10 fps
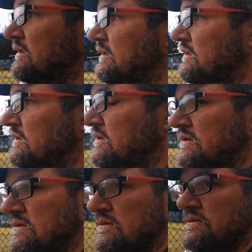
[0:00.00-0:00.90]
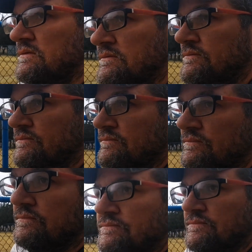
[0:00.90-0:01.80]
stuff that is making life
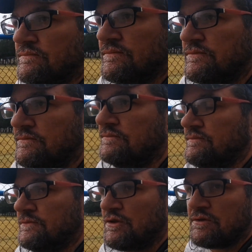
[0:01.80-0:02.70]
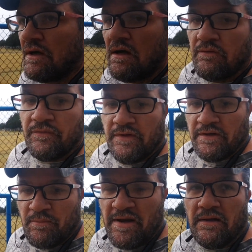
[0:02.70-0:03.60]
hard. People
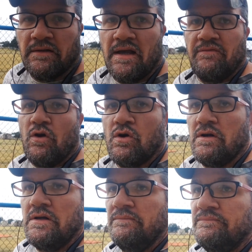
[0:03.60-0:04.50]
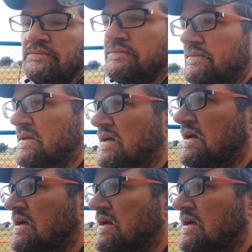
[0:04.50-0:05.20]
like me and my wife that are struggling